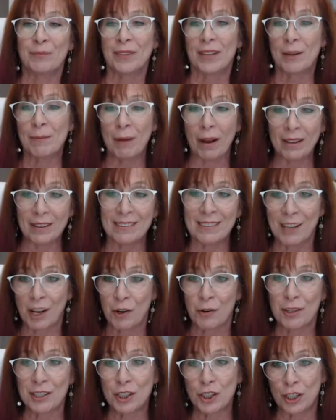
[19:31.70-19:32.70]
it might
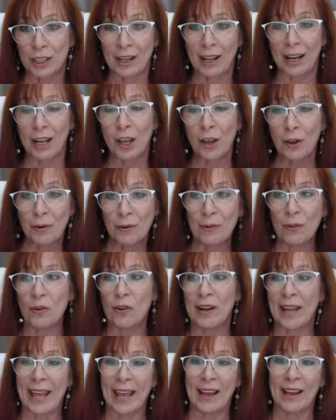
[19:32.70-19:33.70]
scare the shit out of you
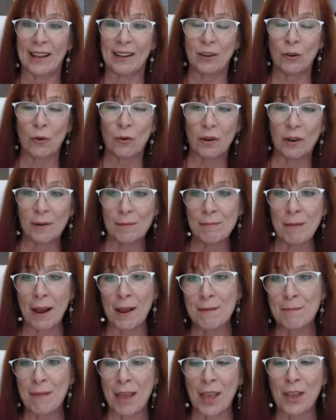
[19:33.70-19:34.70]
or it
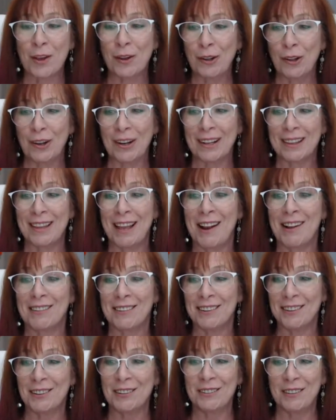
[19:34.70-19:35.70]
might make you look at things a
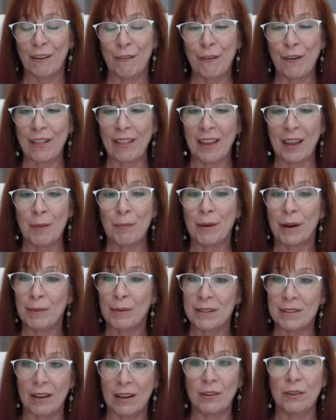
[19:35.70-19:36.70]
little differently, but I'm
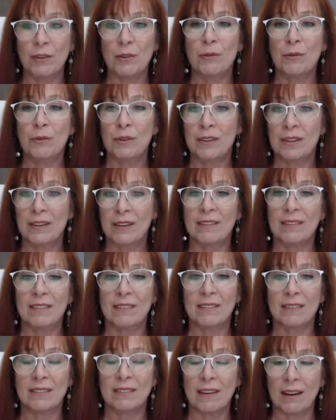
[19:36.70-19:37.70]
going to tell you
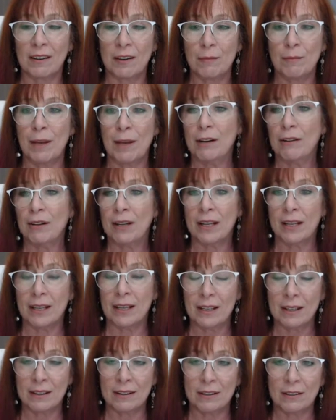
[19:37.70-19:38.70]
this documentary
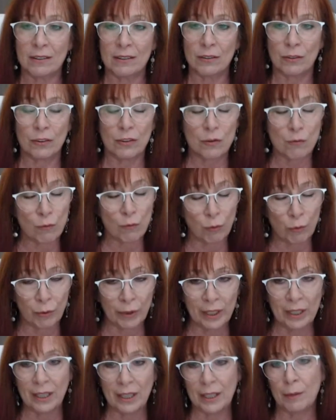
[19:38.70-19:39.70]
is
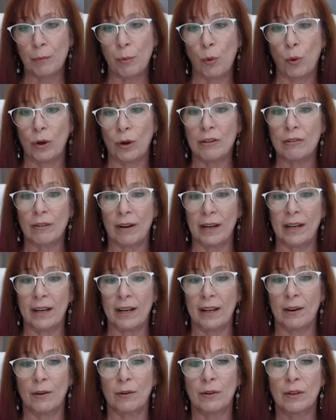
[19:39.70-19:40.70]
really important right
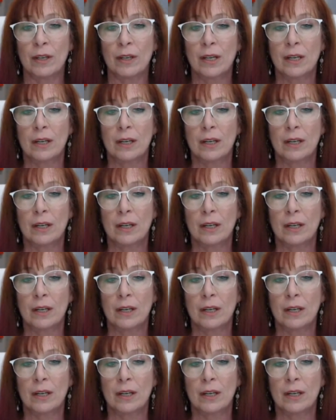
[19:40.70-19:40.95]
now.